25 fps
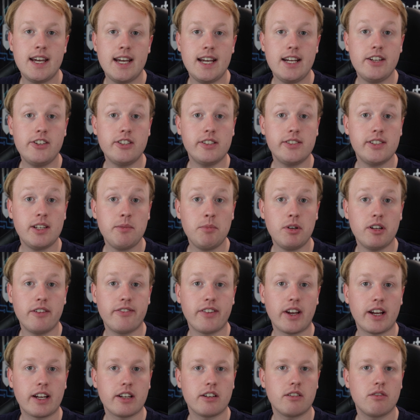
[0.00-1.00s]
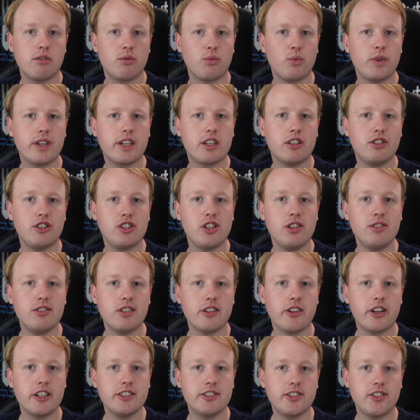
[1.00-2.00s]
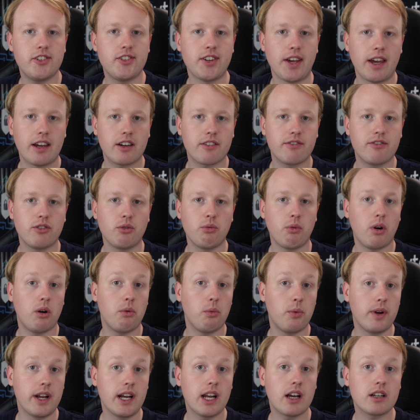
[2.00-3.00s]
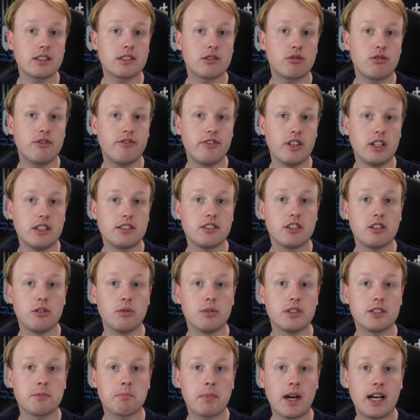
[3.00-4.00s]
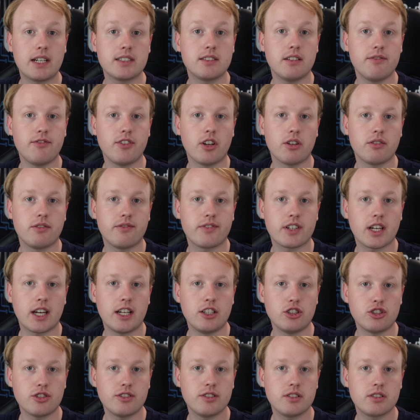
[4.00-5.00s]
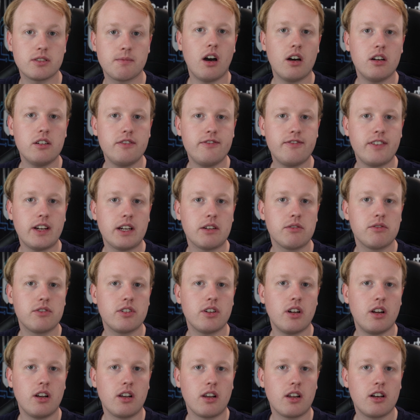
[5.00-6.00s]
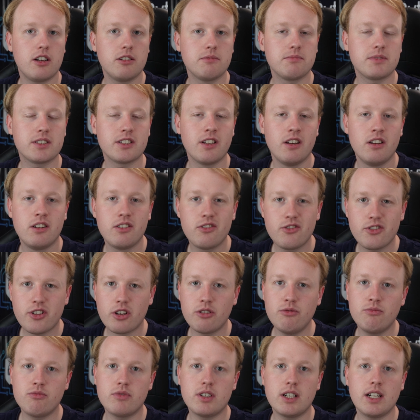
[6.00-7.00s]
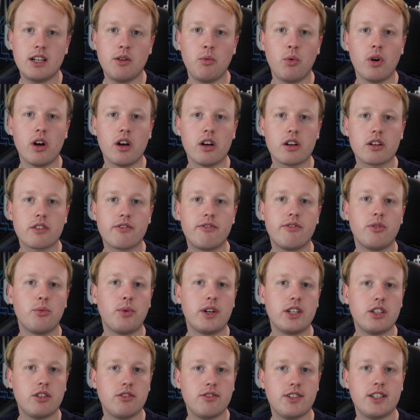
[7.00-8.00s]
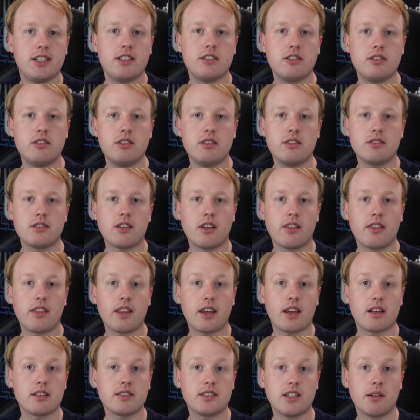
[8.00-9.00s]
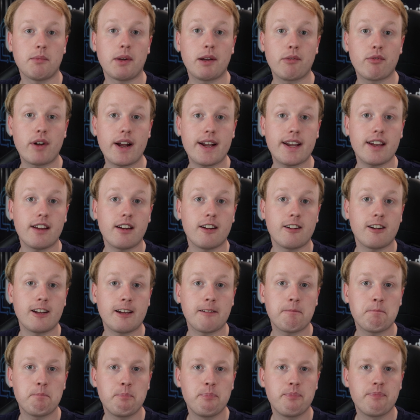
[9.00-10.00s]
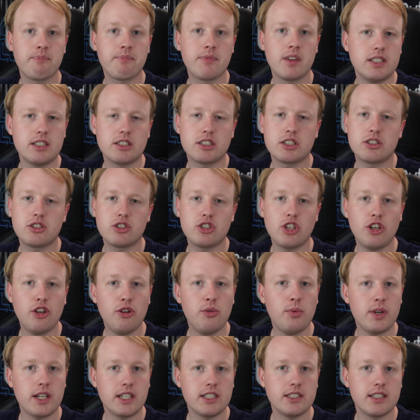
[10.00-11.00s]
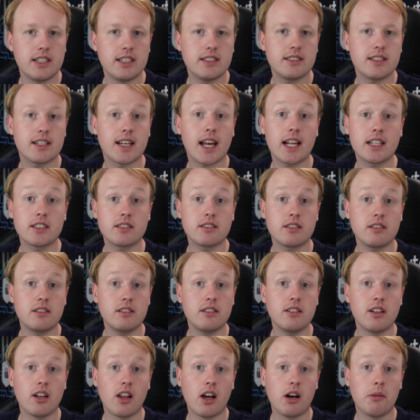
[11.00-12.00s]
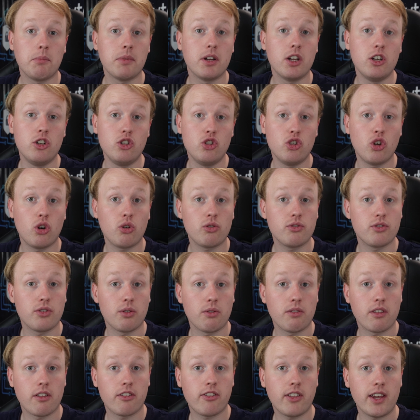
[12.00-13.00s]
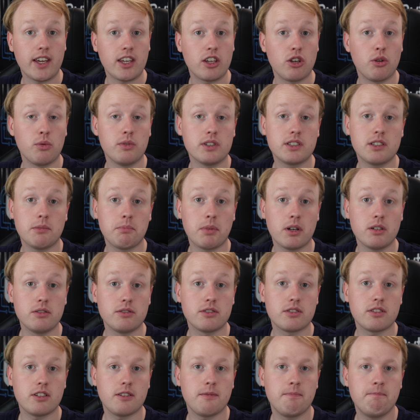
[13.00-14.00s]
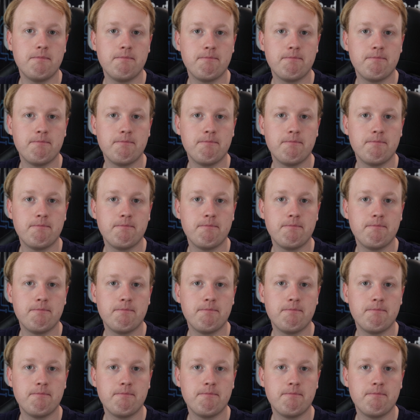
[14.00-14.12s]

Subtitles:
In a similar vein, we can utilise the deck for what we like to refer to as passive notifications. I've found alarms don't really work for when you need to do something semi-regularly. It's too easy to cancel an alarm and not do the thing you were supposed to.